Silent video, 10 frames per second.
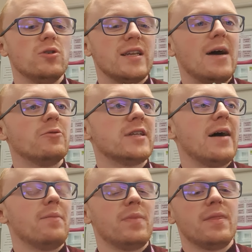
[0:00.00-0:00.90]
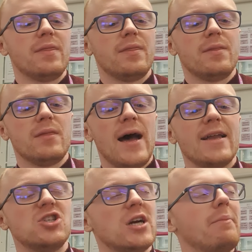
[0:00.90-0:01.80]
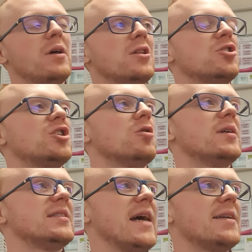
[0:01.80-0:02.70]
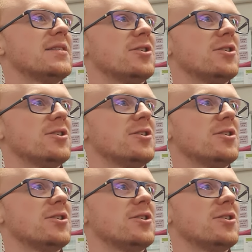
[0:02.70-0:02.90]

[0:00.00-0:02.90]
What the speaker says: and that was that enchantment that she always says.